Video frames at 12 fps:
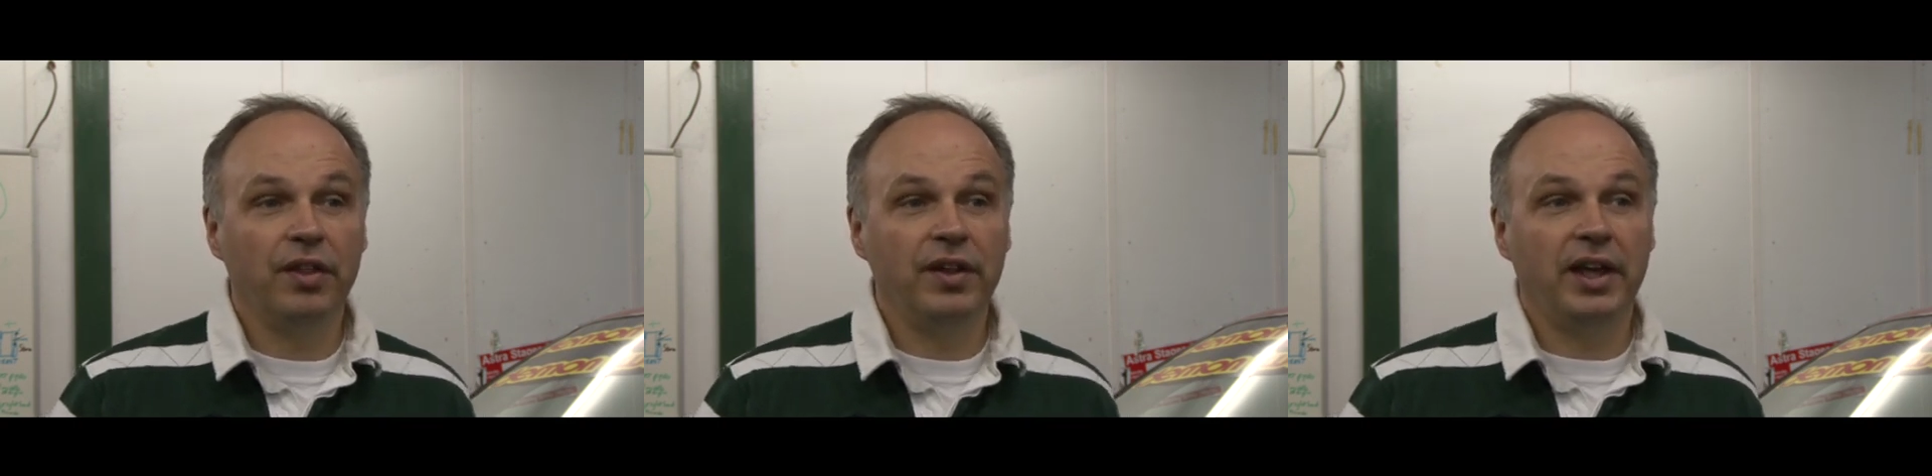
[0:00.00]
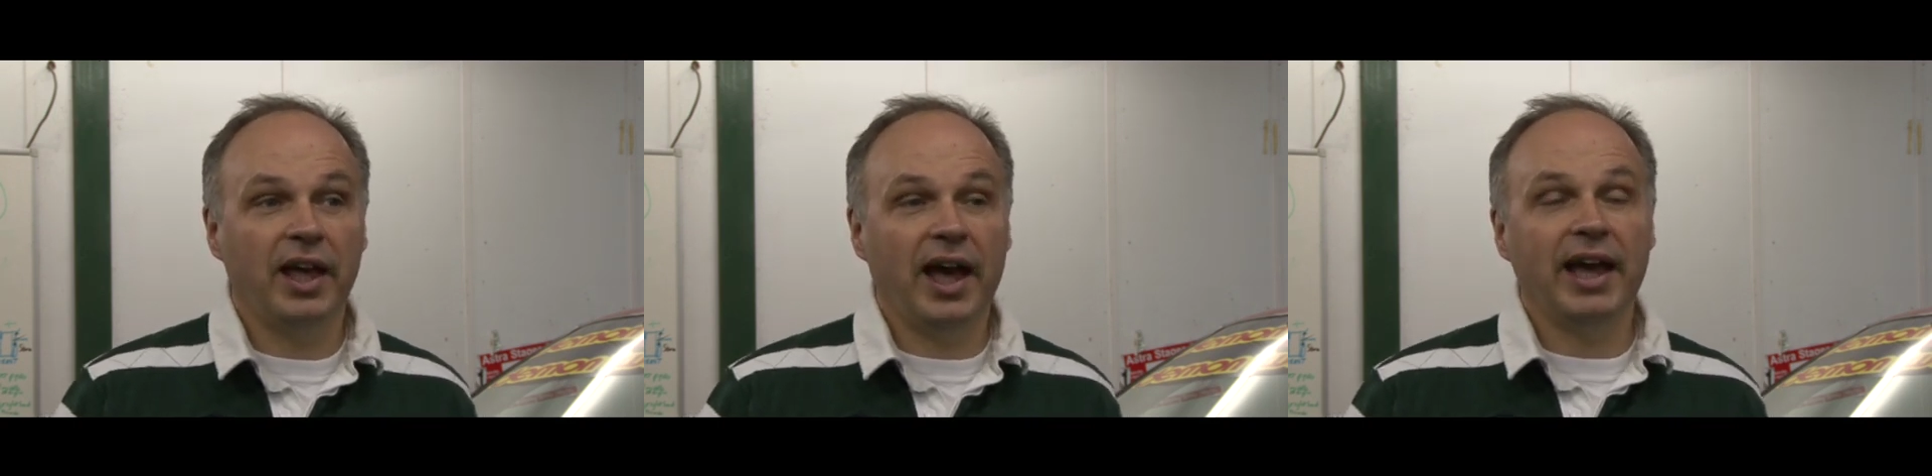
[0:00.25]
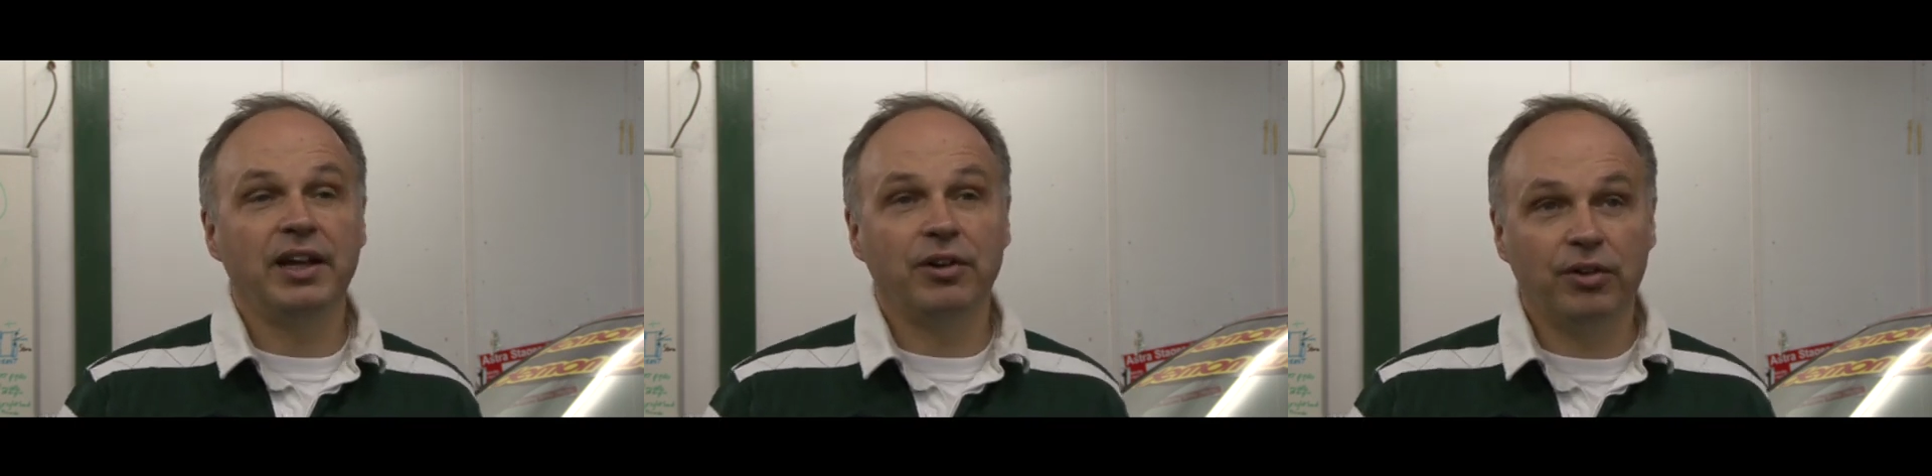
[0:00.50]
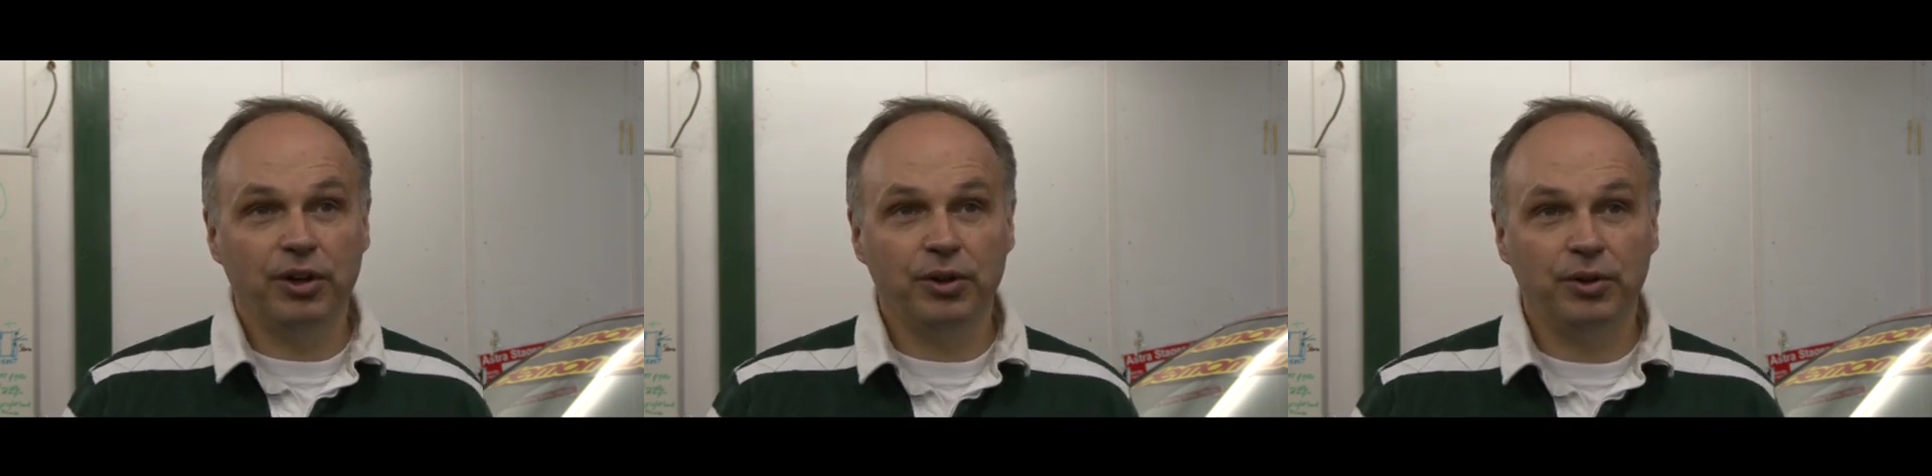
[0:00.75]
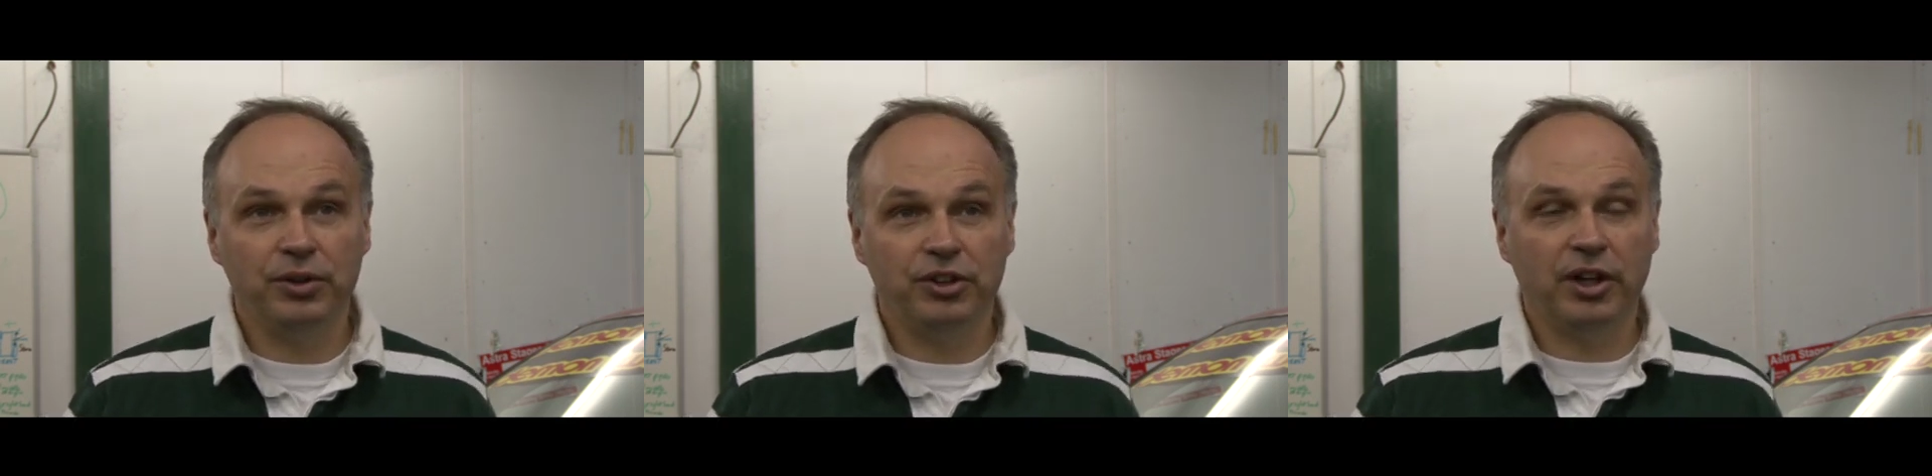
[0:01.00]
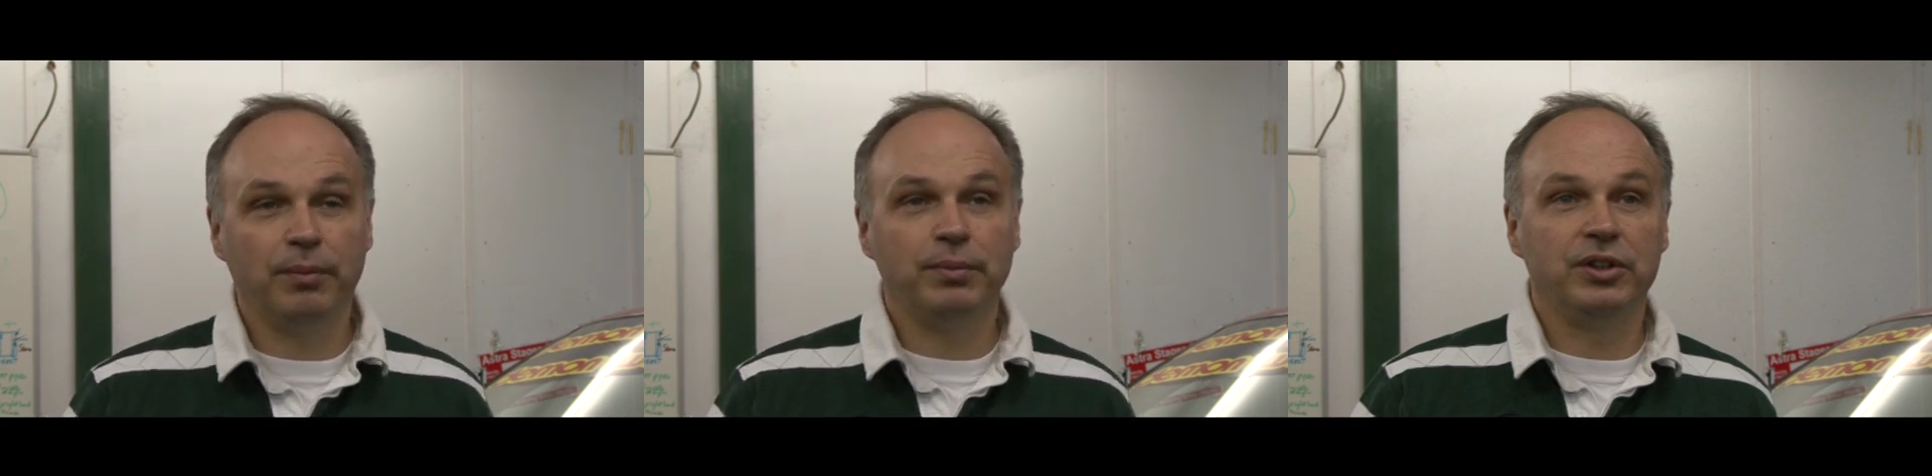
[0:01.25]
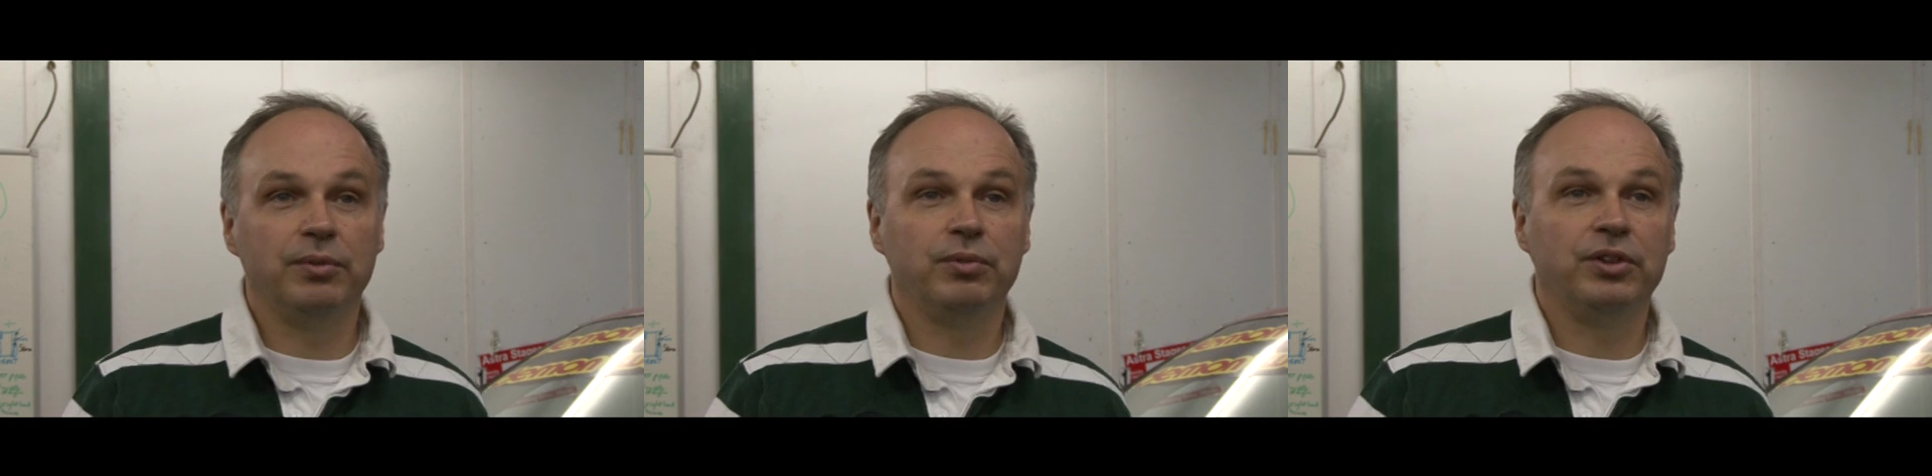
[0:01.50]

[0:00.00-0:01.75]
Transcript: the Ancro Championship,